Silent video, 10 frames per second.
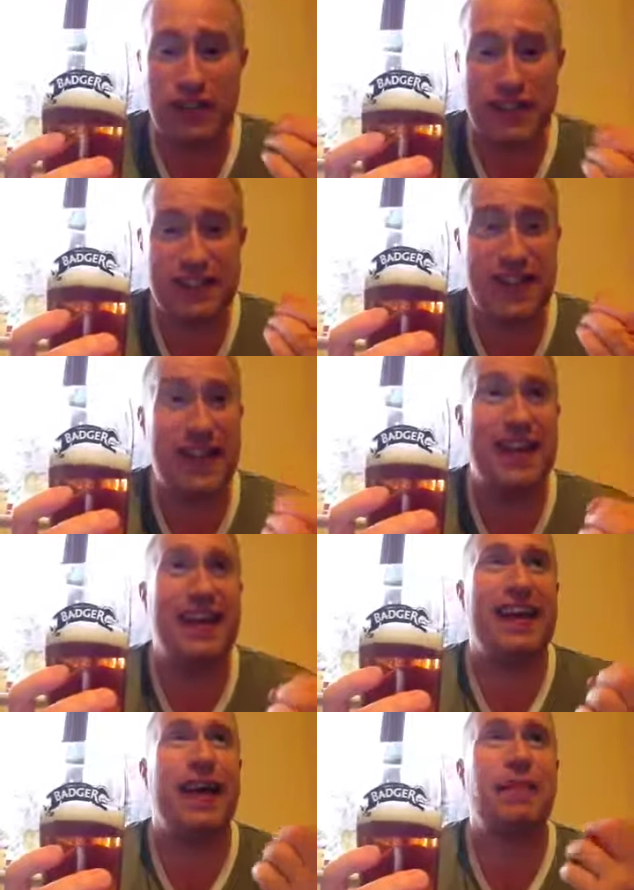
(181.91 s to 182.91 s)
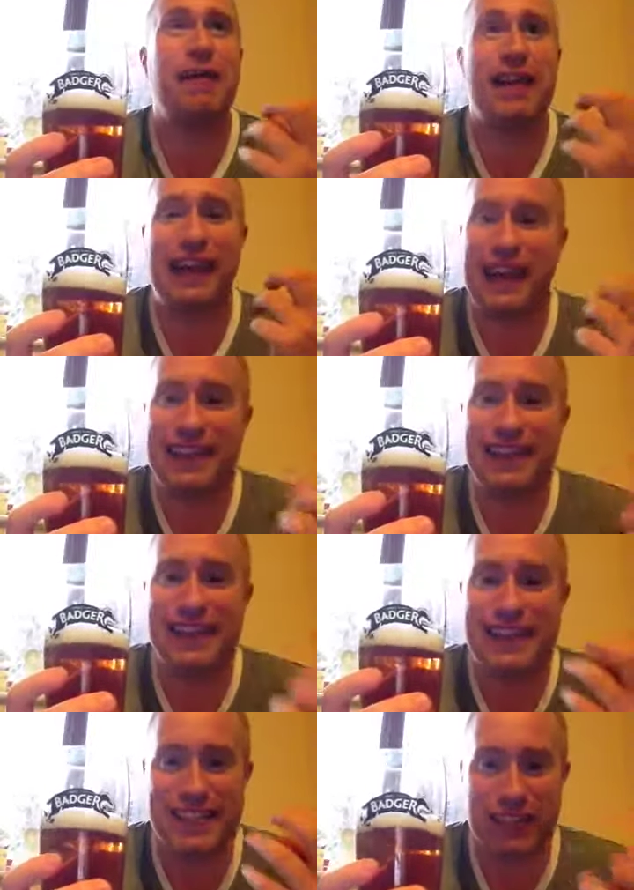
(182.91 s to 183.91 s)
as I said, light
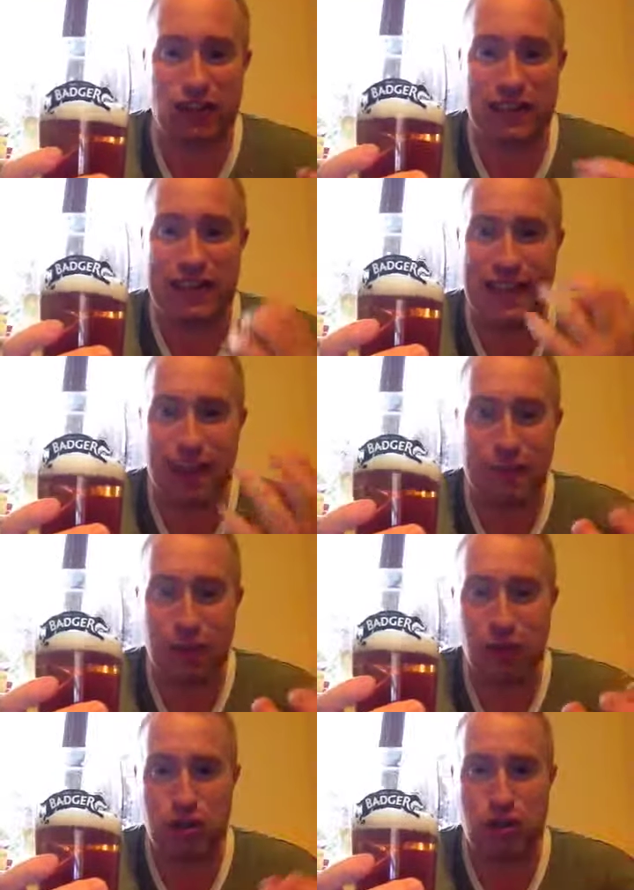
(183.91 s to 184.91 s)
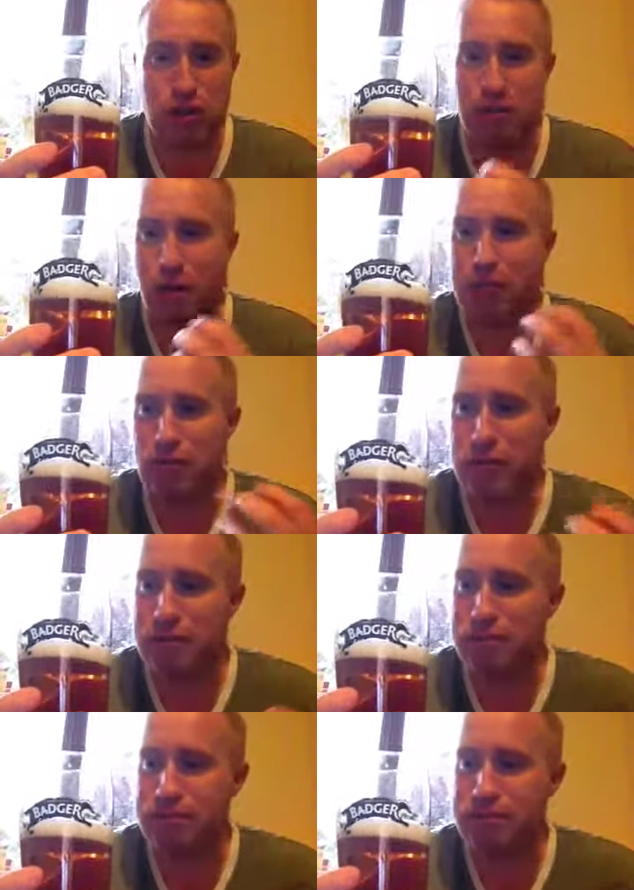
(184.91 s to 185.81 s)
citrus lemon note starting to pop through.